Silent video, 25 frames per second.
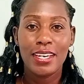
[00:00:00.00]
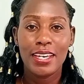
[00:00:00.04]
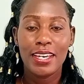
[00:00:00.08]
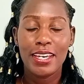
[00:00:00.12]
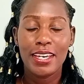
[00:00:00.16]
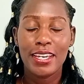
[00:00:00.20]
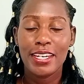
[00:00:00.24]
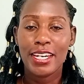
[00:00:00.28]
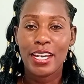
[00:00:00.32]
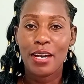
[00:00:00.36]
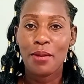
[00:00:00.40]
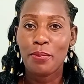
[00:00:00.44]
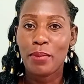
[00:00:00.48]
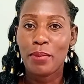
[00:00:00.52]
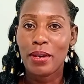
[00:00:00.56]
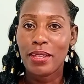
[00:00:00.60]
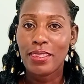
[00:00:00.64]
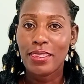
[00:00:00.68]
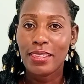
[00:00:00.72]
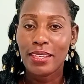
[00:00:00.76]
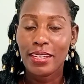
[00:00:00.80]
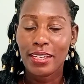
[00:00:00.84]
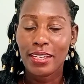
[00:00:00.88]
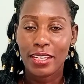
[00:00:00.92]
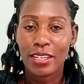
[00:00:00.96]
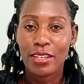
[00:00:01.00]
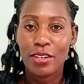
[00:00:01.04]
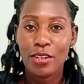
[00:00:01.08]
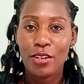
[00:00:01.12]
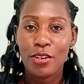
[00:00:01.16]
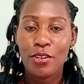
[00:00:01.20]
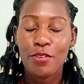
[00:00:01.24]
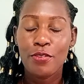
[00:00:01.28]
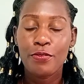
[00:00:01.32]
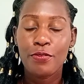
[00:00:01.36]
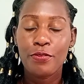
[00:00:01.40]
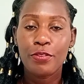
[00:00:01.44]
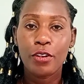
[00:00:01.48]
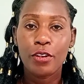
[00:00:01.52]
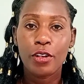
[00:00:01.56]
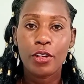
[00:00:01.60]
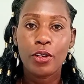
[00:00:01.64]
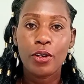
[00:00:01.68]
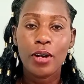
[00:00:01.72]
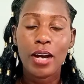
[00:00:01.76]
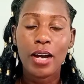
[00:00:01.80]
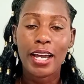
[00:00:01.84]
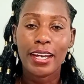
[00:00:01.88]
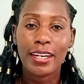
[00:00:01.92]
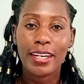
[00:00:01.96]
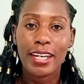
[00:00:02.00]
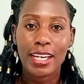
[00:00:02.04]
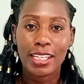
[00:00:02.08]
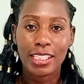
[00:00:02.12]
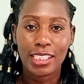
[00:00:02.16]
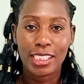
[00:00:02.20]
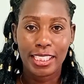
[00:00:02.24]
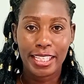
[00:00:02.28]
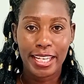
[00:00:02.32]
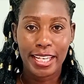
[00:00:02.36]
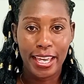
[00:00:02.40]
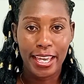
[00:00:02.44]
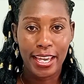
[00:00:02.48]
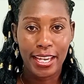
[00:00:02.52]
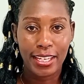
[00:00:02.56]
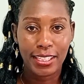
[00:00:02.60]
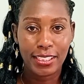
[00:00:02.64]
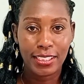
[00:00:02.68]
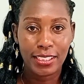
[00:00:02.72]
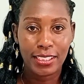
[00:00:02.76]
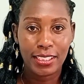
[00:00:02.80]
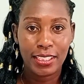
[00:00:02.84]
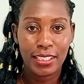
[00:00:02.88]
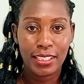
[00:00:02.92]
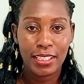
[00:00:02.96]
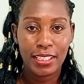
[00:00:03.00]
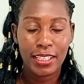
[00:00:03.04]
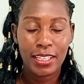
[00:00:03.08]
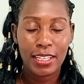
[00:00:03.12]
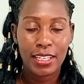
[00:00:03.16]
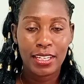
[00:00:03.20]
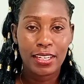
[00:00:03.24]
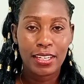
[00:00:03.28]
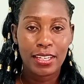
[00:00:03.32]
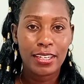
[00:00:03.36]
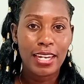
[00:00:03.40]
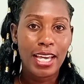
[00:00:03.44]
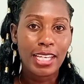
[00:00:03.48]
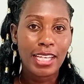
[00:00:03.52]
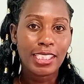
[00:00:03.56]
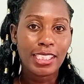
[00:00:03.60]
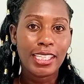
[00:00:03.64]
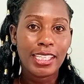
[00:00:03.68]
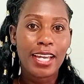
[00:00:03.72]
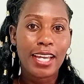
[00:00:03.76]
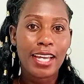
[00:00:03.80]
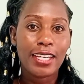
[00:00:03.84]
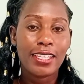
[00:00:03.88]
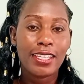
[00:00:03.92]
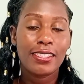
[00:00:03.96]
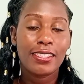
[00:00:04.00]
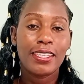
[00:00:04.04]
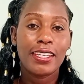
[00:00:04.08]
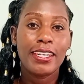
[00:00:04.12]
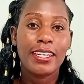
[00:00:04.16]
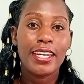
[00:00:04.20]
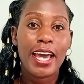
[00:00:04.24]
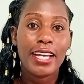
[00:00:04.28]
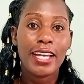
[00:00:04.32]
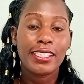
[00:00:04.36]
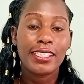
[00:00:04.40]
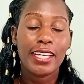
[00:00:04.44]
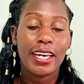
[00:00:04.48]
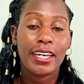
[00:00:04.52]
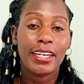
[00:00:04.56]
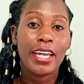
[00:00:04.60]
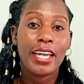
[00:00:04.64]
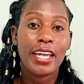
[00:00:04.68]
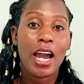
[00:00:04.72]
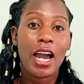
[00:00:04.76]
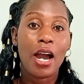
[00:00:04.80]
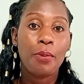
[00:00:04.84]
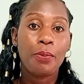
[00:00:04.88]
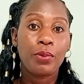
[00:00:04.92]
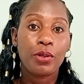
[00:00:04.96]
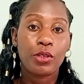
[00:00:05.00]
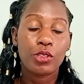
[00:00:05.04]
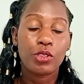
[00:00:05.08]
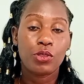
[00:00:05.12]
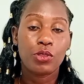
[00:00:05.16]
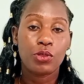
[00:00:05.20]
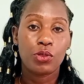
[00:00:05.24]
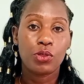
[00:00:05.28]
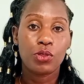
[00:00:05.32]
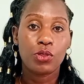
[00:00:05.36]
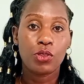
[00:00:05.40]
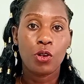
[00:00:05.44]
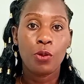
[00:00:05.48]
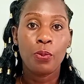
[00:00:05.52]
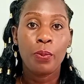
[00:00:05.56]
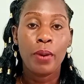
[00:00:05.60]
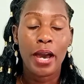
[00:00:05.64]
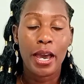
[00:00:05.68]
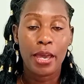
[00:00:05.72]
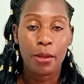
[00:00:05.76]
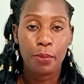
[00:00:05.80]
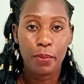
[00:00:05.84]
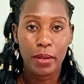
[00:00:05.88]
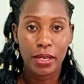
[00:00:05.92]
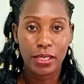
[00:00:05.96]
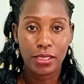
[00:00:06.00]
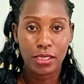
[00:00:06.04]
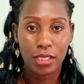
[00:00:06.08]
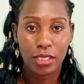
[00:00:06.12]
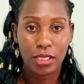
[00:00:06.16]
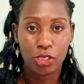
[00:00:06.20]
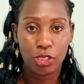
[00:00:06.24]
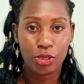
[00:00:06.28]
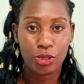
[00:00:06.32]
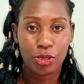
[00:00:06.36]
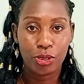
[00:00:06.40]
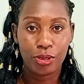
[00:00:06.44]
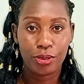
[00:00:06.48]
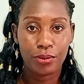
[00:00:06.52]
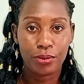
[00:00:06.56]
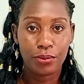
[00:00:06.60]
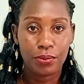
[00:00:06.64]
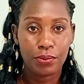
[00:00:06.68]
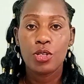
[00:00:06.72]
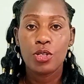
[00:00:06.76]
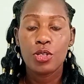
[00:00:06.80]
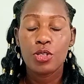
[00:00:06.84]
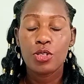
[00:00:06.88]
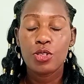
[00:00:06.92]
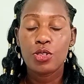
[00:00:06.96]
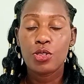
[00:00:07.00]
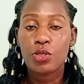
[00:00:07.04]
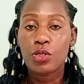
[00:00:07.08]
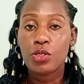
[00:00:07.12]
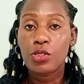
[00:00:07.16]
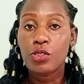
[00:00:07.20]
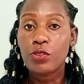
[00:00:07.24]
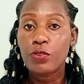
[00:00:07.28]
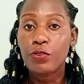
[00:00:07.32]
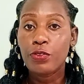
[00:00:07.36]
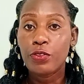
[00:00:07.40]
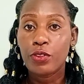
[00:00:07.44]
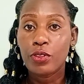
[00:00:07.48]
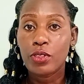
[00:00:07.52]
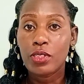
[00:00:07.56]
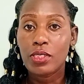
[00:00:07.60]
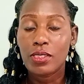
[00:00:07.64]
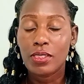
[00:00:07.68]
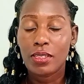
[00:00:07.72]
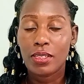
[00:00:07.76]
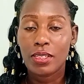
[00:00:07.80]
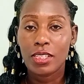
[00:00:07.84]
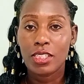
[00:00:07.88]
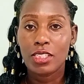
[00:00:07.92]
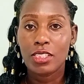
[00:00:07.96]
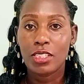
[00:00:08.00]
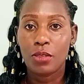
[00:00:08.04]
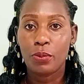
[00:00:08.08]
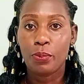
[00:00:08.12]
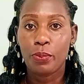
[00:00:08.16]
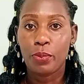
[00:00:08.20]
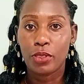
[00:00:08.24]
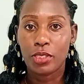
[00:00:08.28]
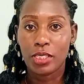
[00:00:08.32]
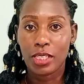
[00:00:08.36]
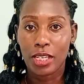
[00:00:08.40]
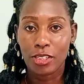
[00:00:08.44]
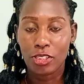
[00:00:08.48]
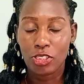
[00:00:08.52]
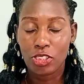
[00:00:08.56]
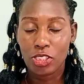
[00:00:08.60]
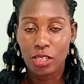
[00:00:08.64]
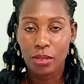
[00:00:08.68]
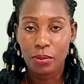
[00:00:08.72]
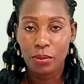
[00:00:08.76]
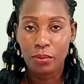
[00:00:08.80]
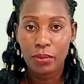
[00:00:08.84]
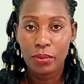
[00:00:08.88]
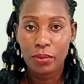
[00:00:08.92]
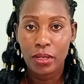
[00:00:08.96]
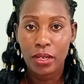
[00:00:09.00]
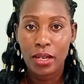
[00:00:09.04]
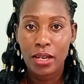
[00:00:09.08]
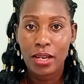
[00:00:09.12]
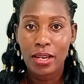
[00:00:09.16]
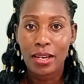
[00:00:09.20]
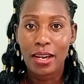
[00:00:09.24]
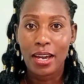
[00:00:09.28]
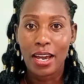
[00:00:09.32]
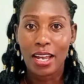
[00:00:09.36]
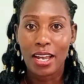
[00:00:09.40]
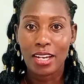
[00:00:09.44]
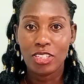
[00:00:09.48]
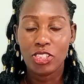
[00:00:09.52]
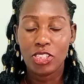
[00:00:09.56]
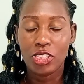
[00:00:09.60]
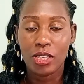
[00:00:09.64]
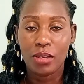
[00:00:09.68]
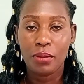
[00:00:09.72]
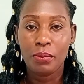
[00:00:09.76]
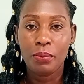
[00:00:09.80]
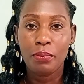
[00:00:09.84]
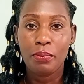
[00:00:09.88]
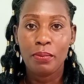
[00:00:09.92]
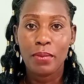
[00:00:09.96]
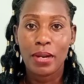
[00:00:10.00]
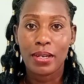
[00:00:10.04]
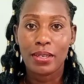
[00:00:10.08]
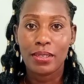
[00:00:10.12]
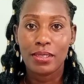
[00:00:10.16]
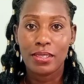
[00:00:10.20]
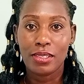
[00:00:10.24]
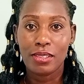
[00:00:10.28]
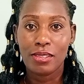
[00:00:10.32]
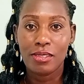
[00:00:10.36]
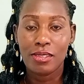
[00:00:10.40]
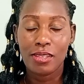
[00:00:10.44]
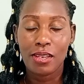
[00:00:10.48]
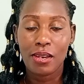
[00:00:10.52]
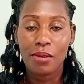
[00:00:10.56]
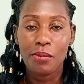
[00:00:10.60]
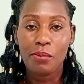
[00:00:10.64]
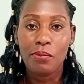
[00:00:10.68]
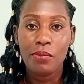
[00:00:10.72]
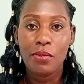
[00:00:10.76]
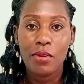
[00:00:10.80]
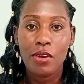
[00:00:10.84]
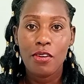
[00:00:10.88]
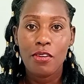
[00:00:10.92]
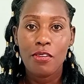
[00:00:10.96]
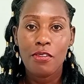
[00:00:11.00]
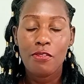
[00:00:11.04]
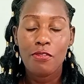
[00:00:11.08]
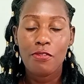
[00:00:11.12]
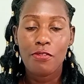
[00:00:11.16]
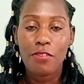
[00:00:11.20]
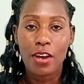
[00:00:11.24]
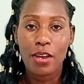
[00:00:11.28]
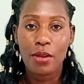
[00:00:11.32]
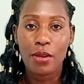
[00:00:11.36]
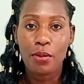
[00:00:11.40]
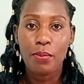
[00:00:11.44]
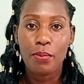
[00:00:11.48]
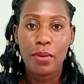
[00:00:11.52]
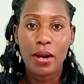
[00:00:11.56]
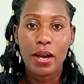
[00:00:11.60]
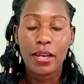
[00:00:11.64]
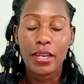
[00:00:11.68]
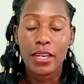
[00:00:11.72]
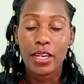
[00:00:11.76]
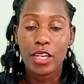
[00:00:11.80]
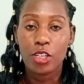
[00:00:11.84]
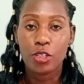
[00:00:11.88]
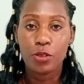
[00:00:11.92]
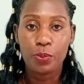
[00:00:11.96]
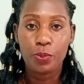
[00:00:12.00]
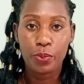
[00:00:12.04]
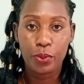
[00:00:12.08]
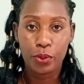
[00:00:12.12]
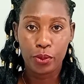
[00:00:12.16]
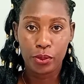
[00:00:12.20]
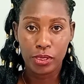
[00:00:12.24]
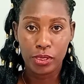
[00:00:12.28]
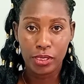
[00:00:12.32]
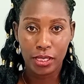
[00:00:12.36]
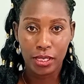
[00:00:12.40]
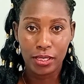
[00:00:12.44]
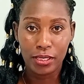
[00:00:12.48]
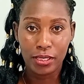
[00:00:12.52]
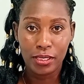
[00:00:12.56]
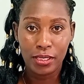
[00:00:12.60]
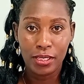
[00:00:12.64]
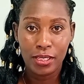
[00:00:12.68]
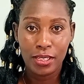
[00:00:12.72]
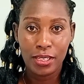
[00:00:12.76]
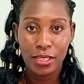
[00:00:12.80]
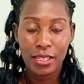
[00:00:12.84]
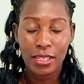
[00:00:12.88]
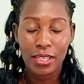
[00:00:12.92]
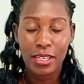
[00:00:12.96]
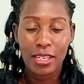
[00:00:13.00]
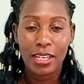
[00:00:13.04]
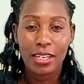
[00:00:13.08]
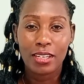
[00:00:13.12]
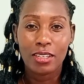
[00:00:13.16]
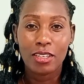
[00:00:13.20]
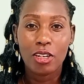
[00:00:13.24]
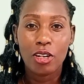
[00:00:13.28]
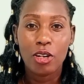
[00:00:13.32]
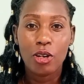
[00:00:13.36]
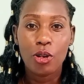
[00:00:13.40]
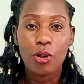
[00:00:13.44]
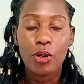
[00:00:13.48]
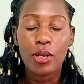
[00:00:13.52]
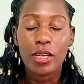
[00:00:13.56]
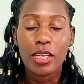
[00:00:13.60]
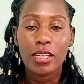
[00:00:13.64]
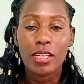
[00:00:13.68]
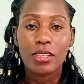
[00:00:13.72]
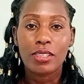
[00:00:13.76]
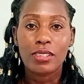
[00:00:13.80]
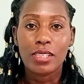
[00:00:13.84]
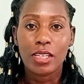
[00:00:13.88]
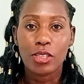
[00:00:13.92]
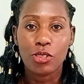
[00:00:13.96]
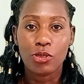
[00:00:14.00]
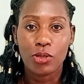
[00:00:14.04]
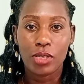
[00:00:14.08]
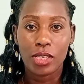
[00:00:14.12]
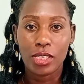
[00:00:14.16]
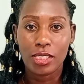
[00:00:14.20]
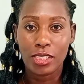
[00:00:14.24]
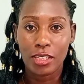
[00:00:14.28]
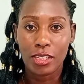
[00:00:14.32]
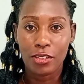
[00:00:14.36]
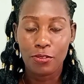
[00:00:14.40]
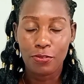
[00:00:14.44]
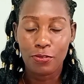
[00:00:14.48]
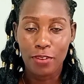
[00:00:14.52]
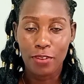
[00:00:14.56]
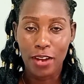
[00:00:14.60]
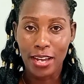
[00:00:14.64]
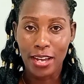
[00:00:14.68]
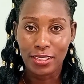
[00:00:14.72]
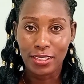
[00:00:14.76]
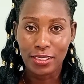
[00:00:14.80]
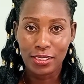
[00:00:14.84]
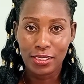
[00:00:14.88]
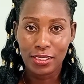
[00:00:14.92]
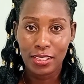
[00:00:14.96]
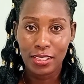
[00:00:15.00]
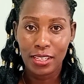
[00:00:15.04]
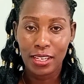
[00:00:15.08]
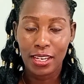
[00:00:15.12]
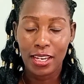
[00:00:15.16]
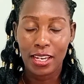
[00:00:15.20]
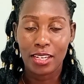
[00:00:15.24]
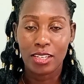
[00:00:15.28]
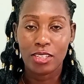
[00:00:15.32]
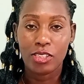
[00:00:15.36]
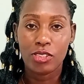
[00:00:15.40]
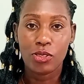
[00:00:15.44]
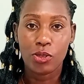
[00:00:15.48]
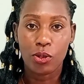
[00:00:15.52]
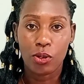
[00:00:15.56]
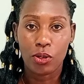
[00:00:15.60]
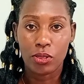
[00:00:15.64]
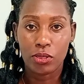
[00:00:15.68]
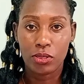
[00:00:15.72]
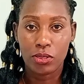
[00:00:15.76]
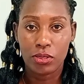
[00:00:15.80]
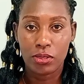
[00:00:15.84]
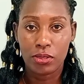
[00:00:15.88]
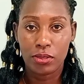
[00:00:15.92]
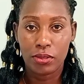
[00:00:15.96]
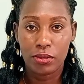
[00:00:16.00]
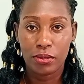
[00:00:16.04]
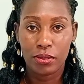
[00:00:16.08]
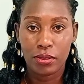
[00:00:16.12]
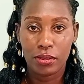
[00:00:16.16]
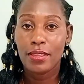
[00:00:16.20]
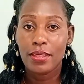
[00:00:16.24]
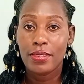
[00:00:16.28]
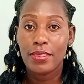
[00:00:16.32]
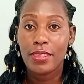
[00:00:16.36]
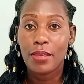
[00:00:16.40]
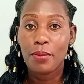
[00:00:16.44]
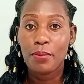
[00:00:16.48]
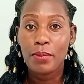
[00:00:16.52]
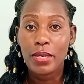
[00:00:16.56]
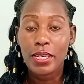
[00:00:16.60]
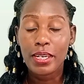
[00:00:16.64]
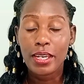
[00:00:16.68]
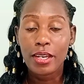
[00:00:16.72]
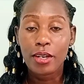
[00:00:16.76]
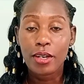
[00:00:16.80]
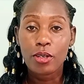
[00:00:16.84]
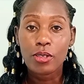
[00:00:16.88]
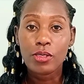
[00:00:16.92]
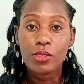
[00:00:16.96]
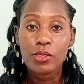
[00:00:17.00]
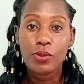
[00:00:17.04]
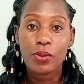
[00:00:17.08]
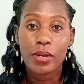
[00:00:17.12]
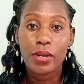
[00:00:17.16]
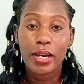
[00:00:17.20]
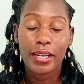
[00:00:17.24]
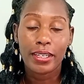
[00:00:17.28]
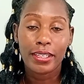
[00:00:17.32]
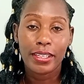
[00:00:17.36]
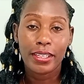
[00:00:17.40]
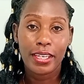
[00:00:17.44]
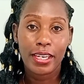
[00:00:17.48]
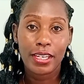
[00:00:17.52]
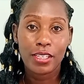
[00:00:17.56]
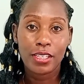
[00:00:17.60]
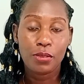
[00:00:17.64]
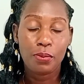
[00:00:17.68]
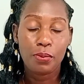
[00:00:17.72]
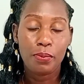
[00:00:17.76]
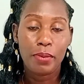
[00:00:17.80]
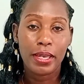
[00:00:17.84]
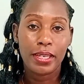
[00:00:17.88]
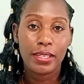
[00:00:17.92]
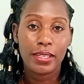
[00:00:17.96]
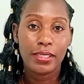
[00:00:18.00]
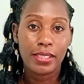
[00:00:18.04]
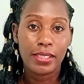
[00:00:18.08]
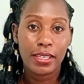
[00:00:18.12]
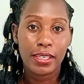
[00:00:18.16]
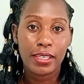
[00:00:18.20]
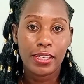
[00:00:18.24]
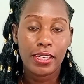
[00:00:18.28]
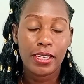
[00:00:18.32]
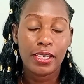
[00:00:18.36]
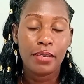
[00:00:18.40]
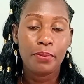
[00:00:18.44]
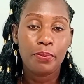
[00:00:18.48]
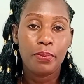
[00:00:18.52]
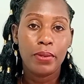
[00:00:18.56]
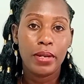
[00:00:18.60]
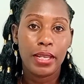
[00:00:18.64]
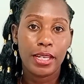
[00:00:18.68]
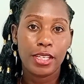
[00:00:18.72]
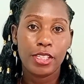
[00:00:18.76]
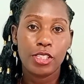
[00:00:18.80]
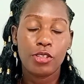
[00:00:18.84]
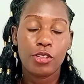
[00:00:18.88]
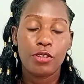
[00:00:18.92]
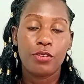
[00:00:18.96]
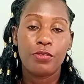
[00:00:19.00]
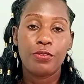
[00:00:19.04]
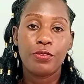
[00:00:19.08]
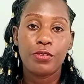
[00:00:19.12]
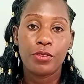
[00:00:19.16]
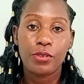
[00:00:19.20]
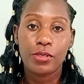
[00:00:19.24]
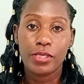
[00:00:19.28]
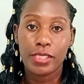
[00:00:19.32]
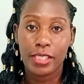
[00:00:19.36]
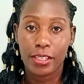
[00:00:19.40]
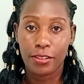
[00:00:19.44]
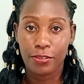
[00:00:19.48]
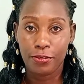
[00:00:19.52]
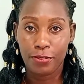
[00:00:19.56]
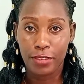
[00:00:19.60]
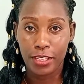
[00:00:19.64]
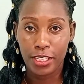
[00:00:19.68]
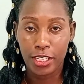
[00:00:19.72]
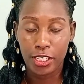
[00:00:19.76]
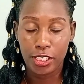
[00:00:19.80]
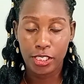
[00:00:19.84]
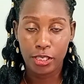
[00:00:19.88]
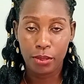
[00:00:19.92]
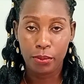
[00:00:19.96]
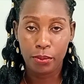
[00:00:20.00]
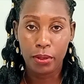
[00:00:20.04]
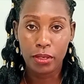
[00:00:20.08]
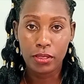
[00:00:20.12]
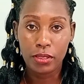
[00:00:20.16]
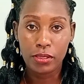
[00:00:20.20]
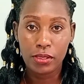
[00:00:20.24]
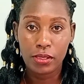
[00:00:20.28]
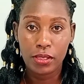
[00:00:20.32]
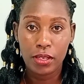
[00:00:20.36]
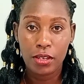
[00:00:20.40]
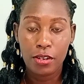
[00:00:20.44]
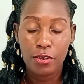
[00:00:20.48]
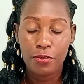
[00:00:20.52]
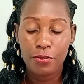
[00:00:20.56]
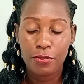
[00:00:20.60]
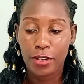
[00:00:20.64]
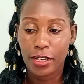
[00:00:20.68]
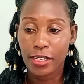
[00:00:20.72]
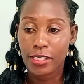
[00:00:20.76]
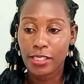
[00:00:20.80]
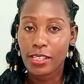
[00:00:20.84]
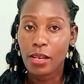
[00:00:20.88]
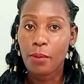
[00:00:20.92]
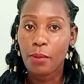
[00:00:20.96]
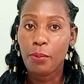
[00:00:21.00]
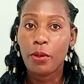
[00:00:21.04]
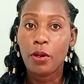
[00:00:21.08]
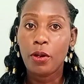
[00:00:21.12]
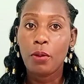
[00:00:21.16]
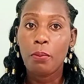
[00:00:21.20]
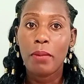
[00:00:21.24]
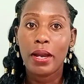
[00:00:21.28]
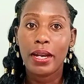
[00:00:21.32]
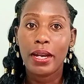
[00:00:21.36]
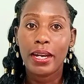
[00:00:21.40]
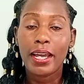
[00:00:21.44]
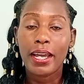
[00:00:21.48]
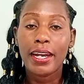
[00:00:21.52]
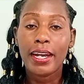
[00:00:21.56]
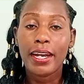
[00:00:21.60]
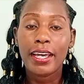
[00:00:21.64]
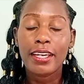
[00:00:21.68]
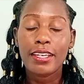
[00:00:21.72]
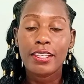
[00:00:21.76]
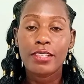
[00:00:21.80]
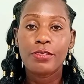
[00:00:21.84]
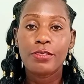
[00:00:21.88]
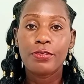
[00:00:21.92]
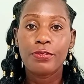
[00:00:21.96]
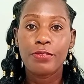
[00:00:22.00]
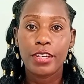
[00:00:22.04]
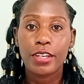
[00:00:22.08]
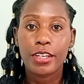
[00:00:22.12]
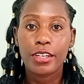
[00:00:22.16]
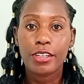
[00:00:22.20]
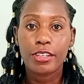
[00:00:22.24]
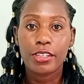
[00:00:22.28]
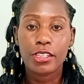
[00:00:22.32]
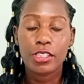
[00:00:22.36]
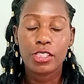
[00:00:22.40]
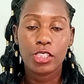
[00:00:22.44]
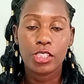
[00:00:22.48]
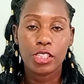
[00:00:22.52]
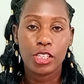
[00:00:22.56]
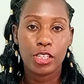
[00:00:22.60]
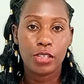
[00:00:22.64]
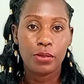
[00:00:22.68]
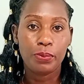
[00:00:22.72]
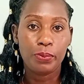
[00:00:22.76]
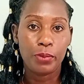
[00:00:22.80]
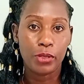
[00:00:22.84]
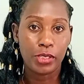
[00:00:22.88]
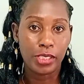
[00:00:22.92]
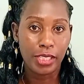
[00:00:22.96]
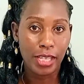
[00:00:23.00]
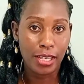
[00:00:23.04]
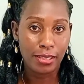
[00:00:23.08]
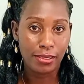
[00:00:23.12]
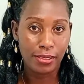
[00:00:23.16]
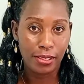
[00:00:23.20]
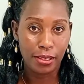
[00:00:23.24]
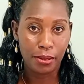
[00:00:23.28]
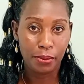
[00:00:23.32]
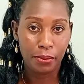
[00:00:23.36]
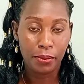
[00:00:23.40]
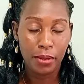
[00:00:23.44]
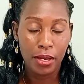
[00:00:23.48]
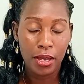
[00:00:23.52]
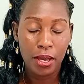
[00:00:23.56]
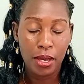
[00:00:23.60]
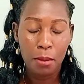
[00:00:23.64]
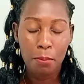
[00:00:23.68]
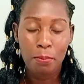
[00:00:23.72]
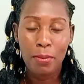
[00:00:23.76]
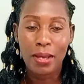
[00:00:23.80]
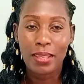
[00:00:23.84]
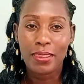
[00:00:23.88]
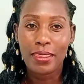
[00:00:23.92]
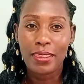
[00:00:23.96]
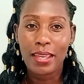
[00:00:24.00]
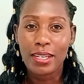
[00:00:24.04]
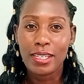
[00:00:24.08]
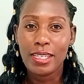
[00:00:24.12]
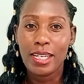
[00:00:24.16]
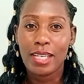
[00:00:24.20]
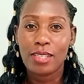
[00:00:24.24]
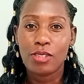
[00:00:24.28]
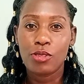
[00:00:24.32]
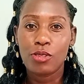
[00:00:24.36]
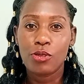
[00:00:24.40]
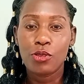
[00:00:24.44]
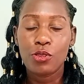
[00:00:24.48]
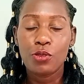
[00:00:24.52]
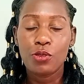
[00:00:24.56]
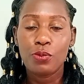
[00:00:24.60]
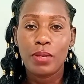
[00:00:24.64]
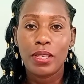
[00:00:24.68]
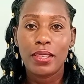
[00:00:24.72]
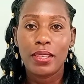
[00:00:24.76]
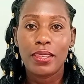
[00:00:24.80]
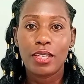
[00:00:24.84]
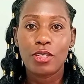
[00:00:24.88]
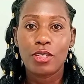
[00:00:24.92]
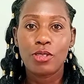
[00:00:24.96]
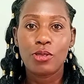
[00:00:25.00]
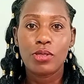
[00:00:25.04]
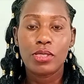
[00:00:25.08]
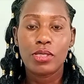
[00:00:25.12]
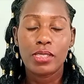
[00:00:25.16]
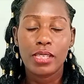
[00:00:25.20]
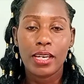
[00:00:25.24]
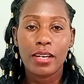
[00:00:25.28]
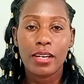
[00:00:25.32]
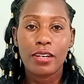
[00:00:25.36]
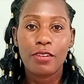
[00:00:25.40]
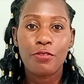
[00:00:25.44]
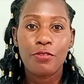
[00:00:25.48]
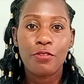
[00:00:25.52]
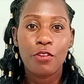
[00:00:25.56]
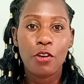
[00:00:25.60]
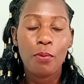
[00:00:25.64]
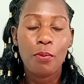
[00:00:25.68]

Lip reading: Number three, follow a DASH diet. DASH diet is the dietary approach to stop hypertension. Choose foods rich in potassium, calcium, magnesium, fiber, and protein, and low in saturated fats and salts. The minerals you can get by taking plenty of fruits and vegetables. For example, banana is very rich in potassium, but that does not mean that you take four